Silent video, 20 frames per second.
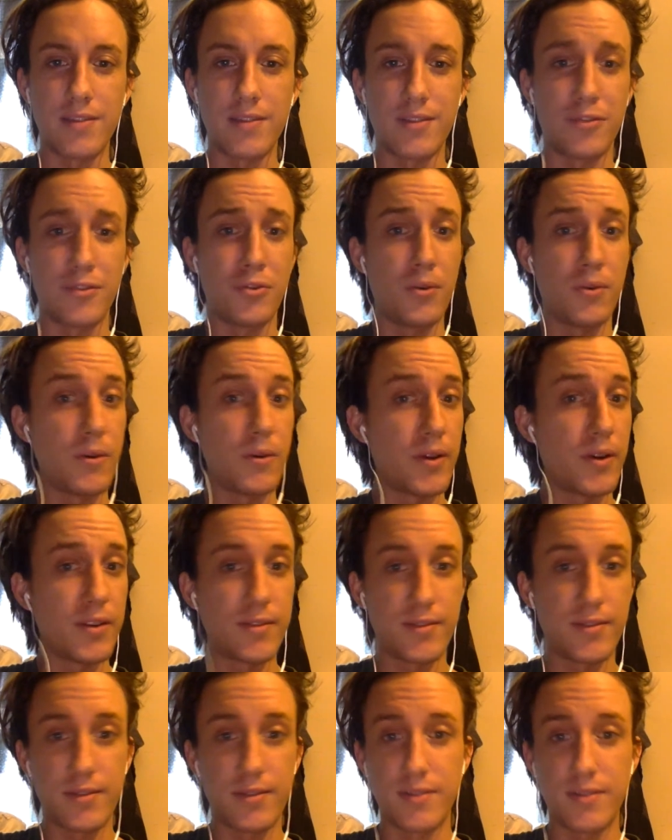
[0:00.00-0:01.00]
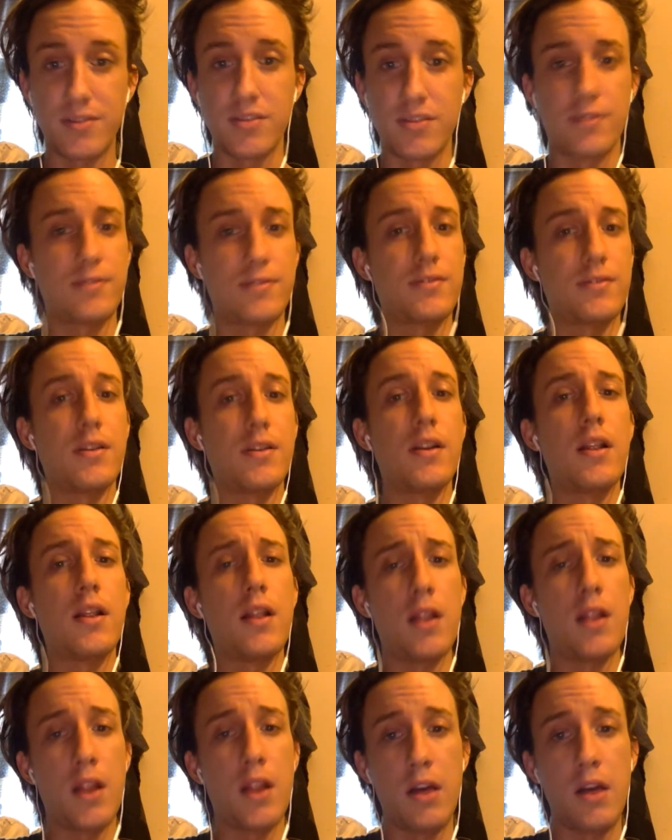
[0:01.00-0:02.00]
The tourists just
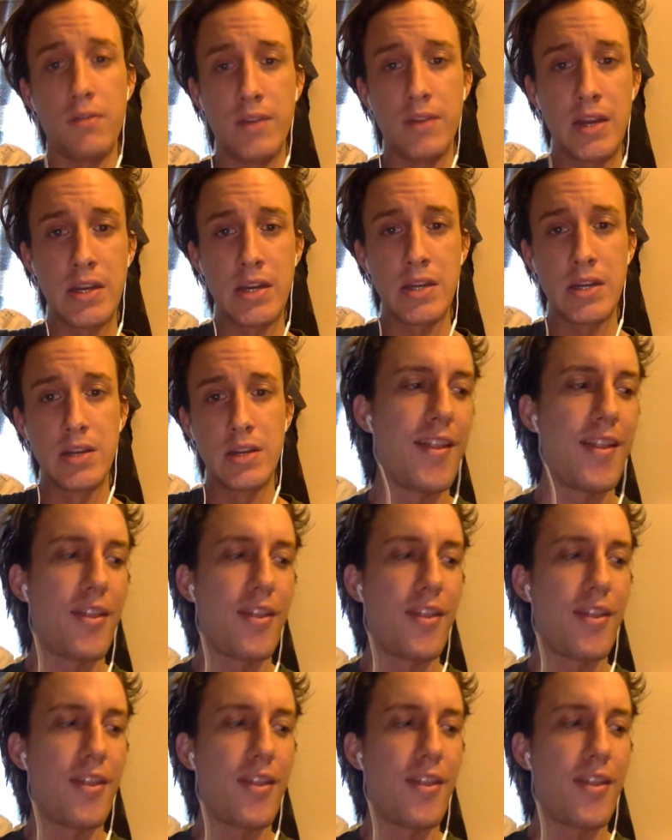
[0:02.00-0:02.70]
love it.